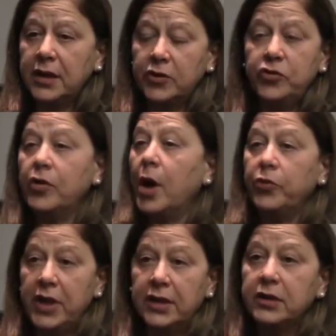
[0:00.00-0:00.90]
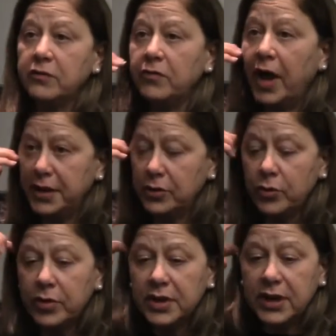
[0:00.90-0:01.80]
at 2 comprehensive high
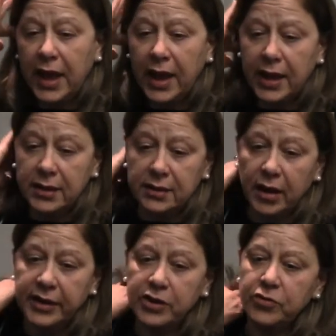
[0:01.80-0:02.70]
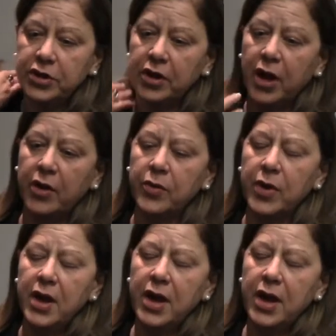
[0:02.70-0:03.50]
schools, and 9 years ago